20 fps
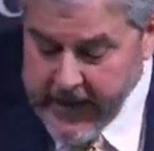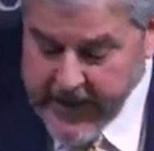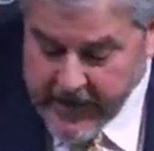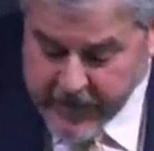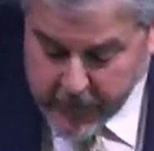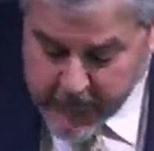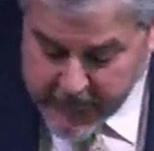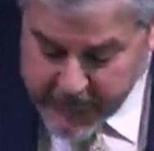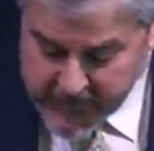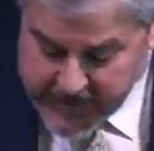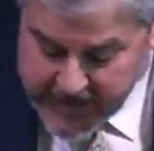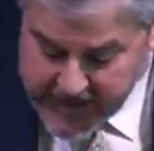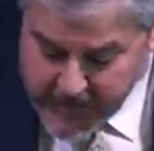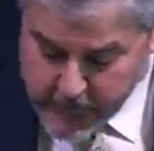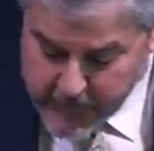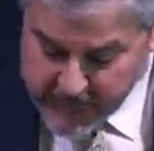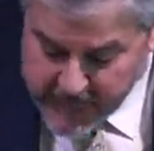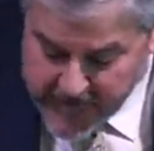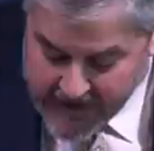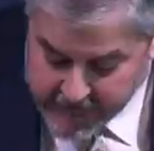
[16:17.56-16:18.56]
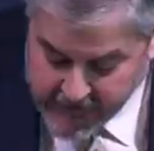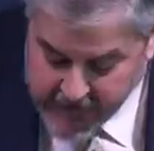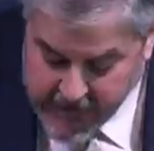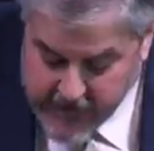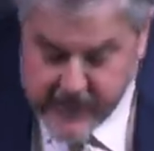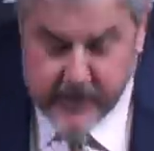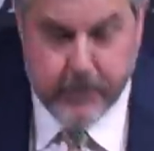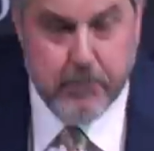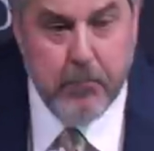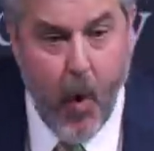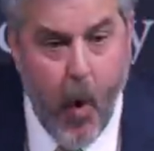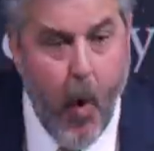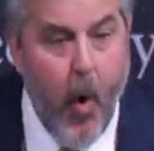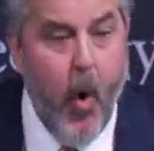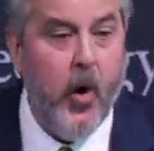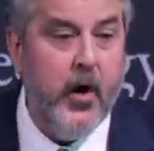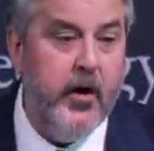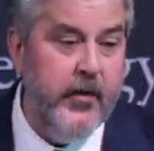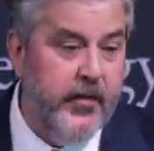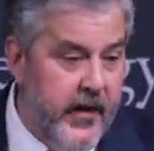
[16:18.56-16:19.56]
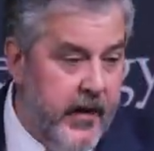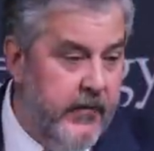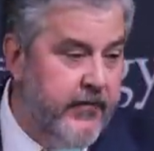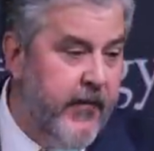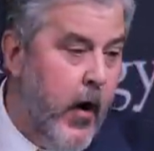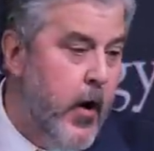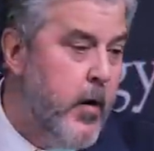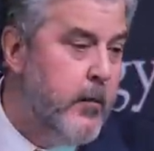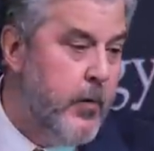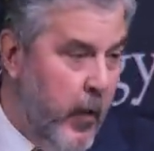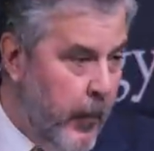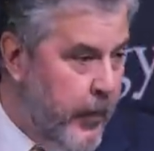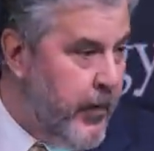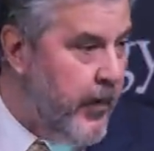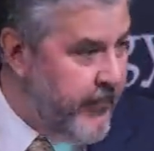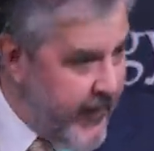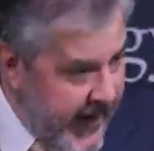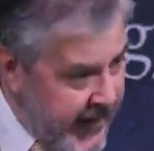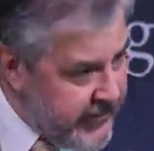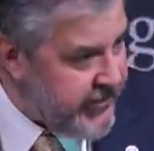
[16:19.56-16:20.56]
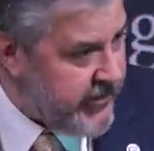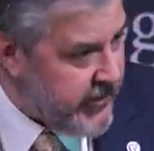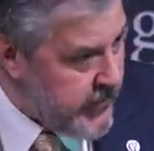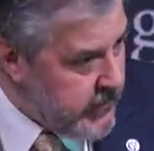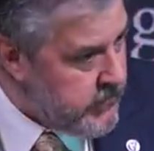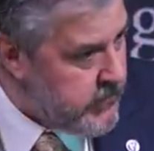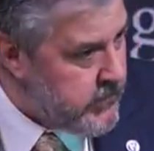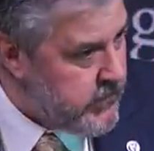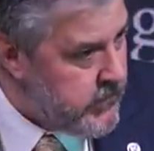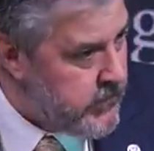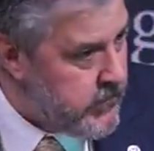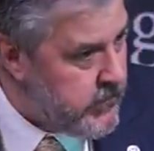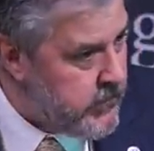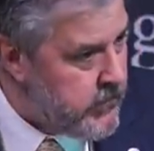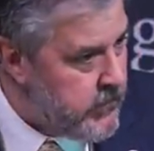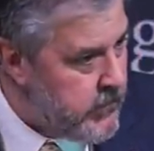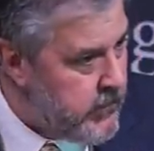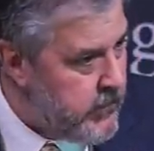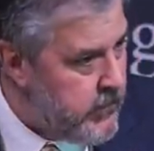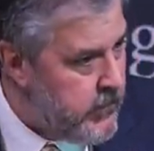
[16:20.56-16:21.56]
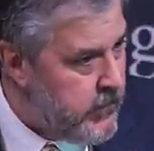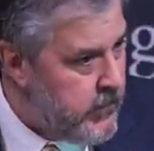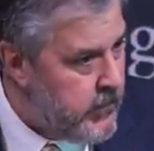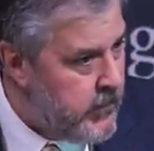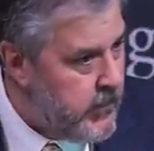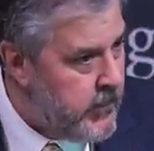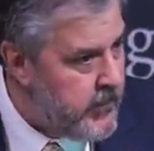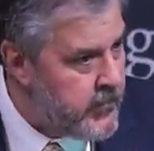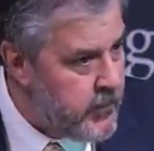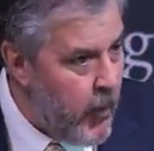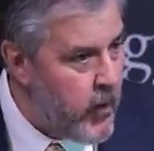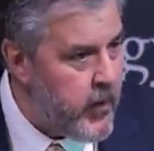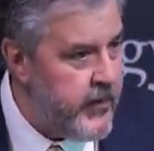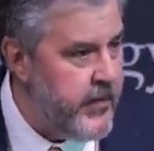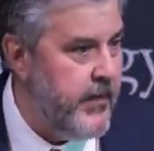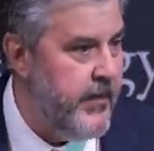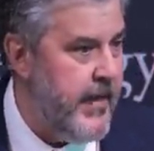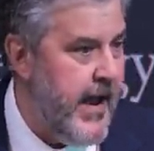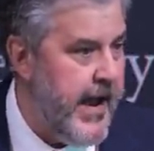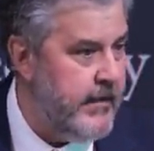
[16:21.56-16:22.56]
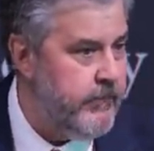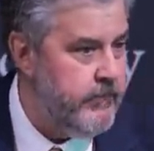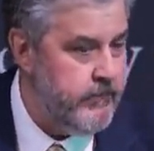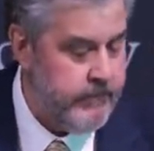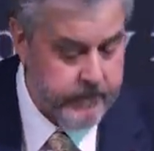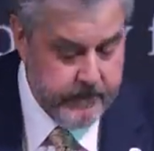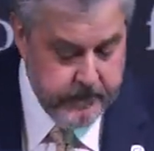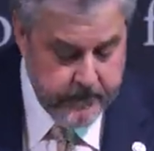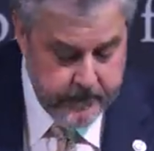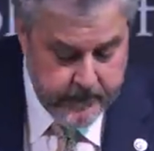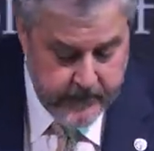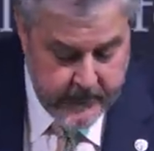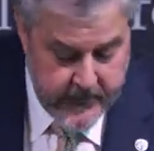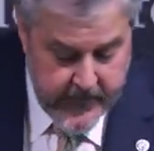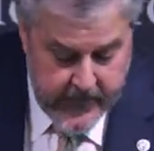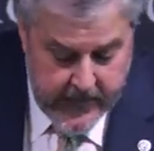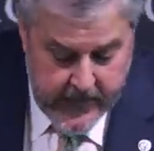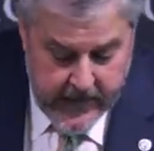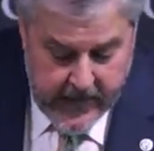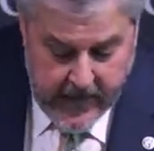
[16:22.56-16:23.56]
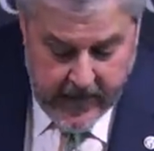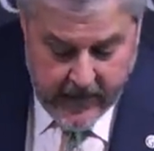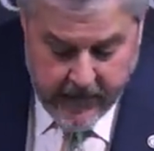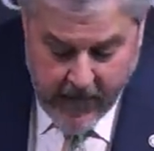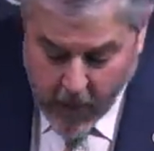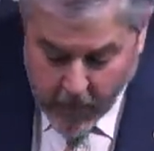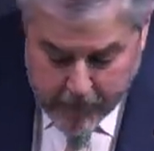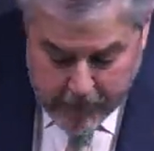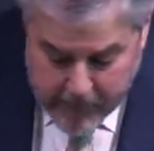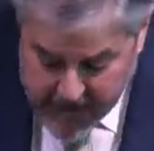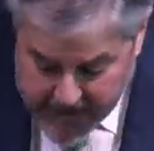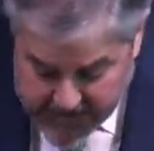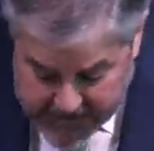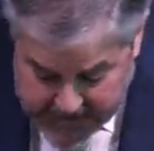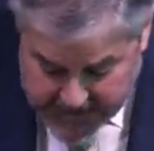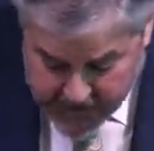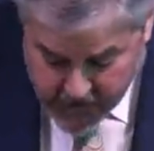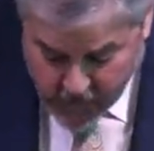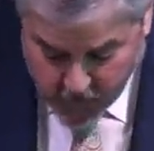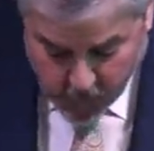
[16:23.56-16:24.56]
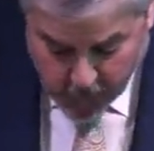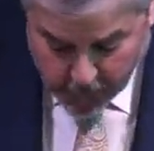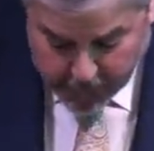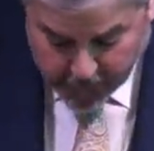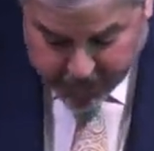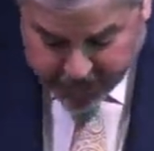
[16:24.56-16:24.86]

entering the kingdom of heaven is more than a verbal profession. It's more than that. There are many who will